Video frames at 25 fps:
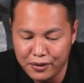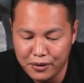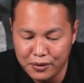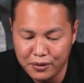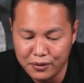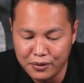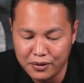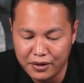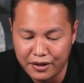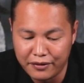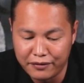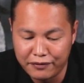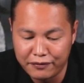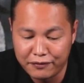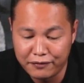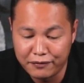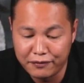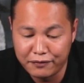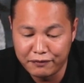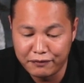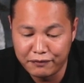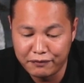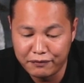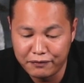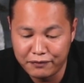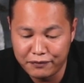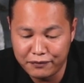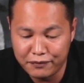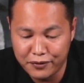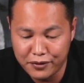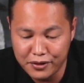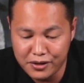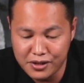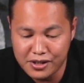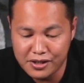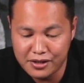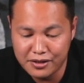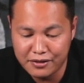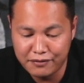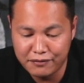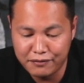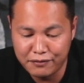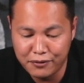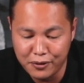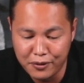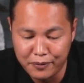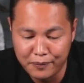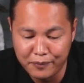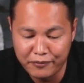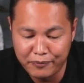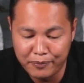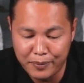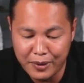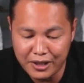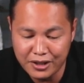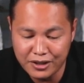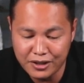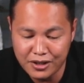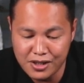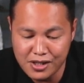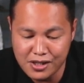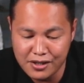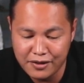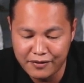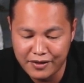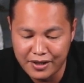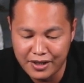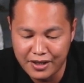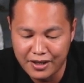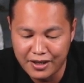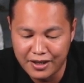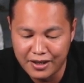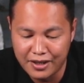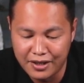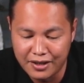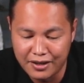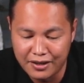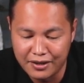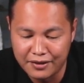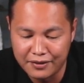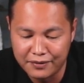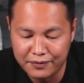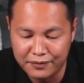you a first few impressions of the